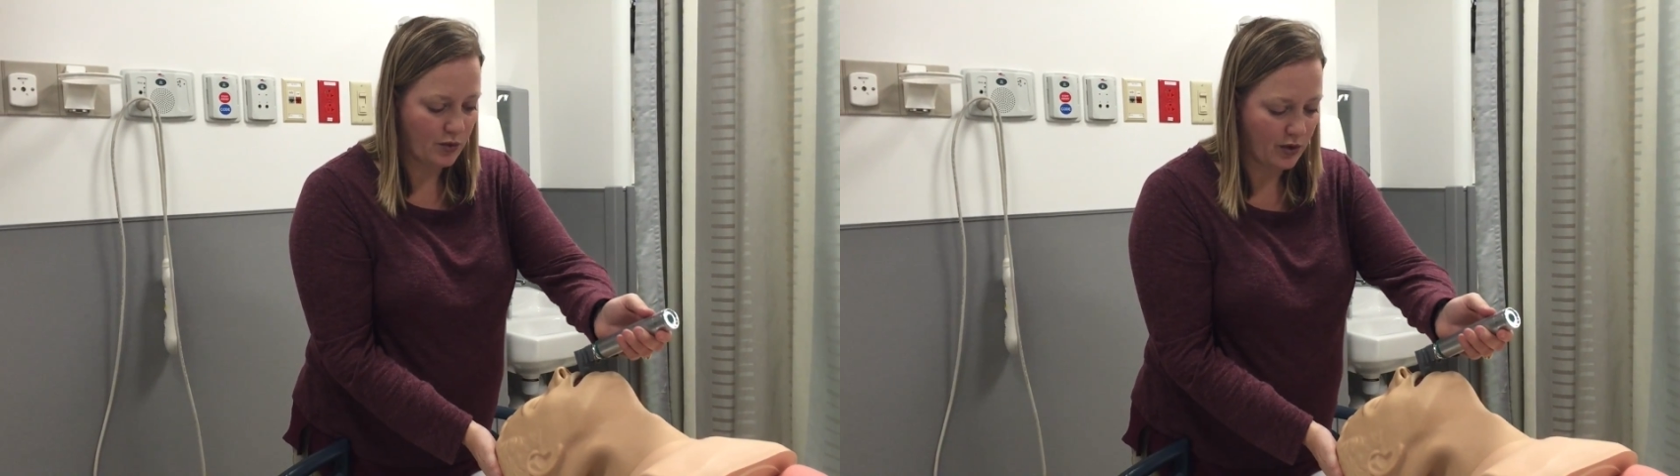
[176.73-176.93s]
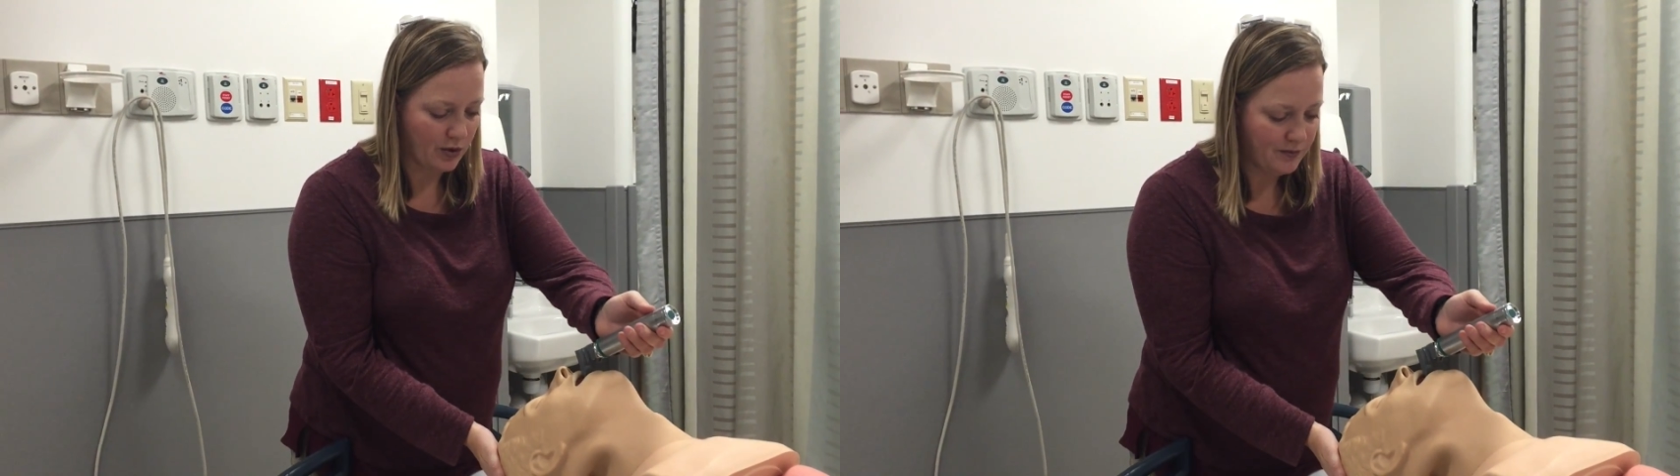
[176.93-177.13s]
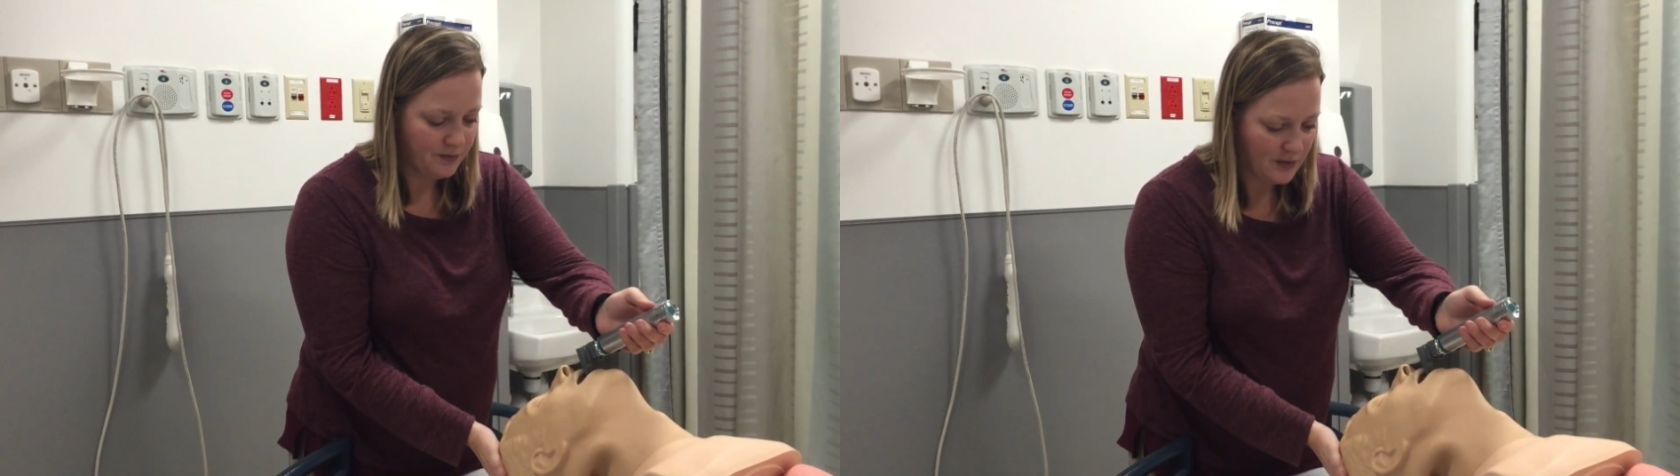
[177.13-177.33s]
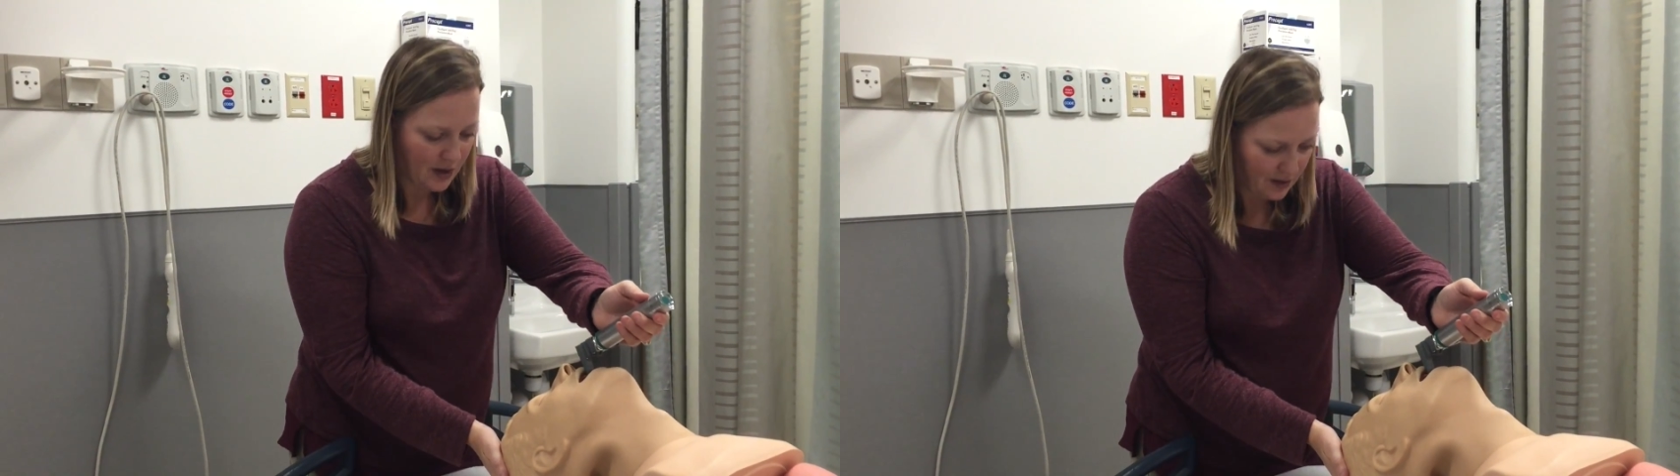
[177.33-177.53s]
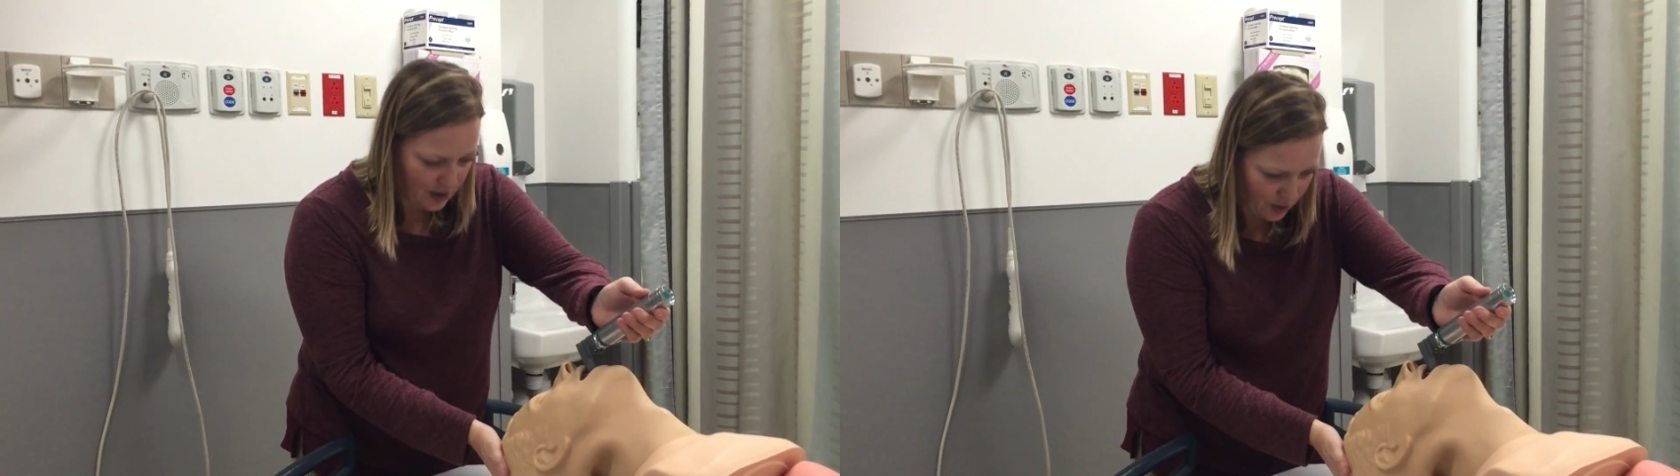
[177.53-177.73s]
room,
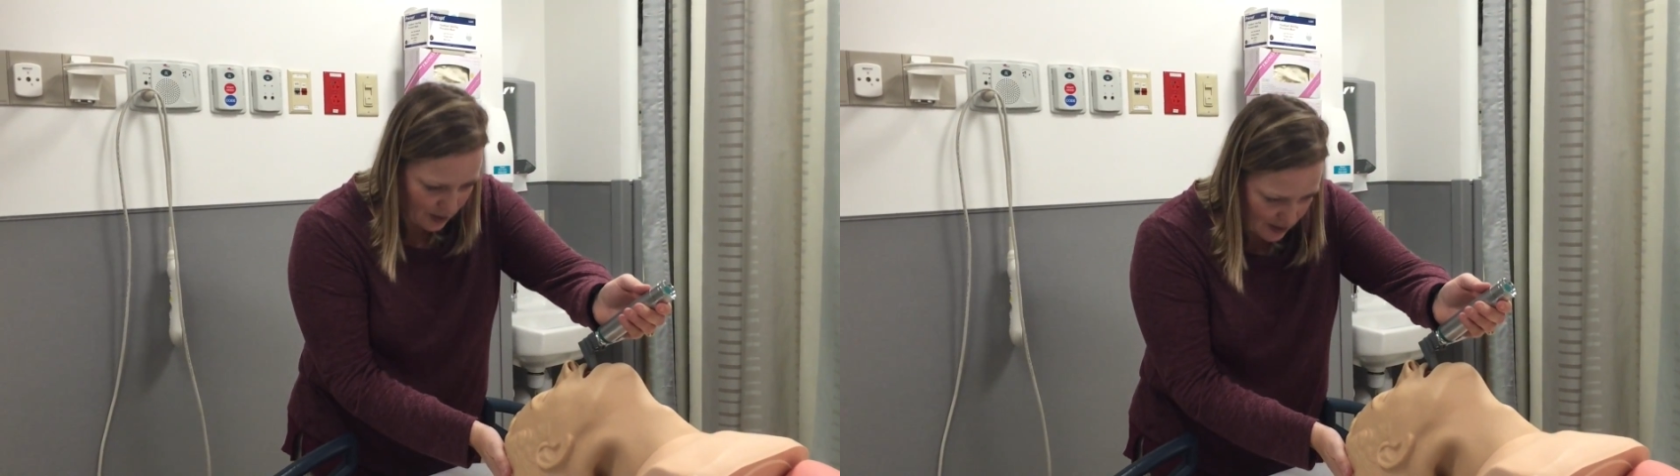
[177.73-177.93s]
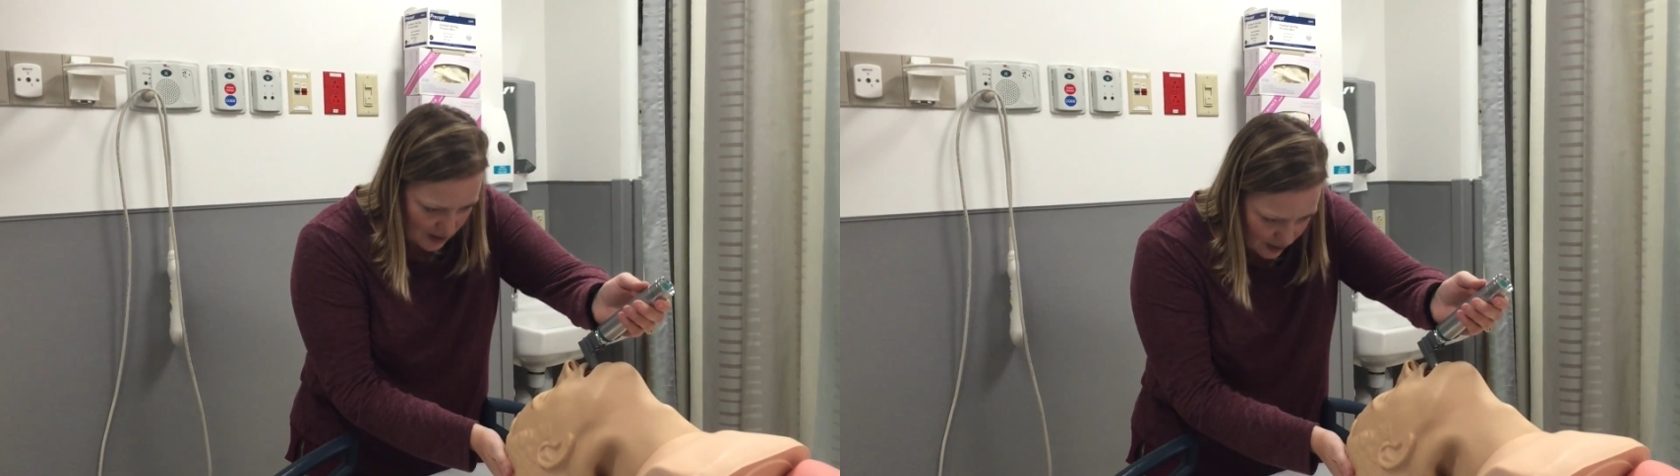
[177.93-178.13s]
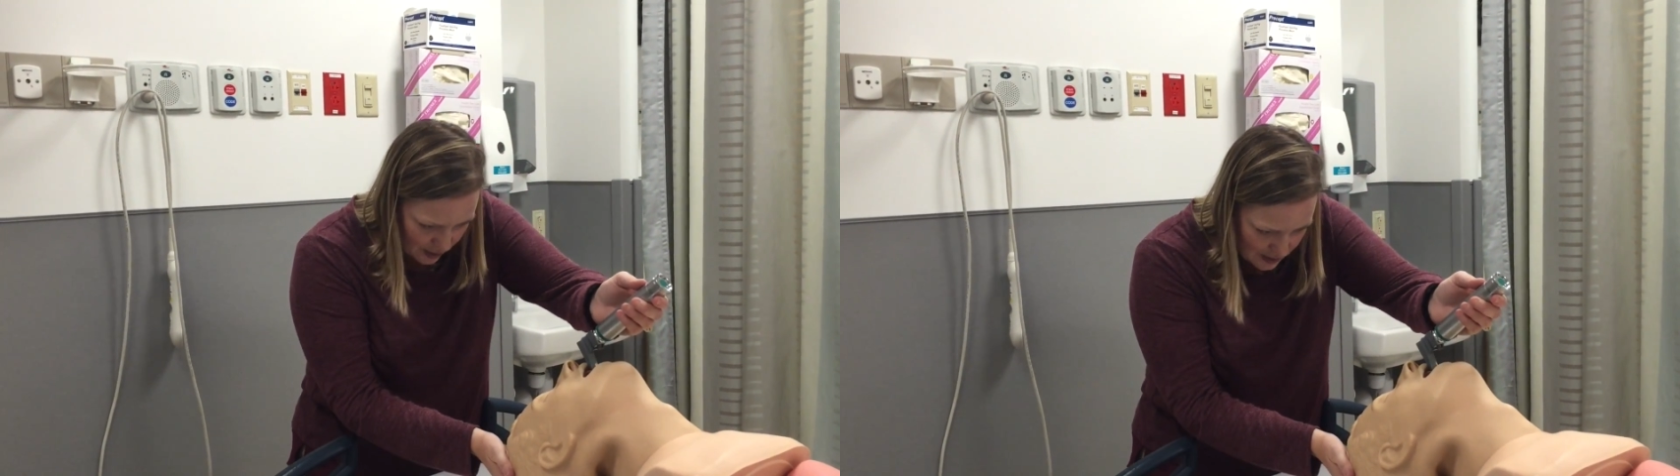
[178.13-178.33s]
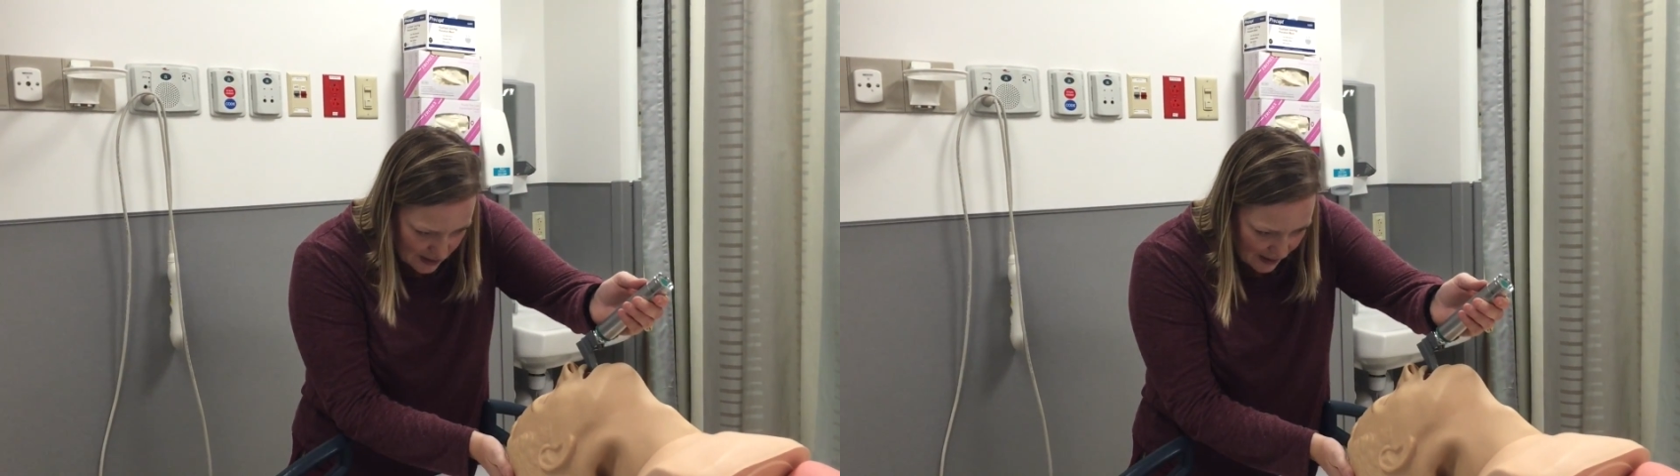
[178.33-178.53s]
and then you will need to look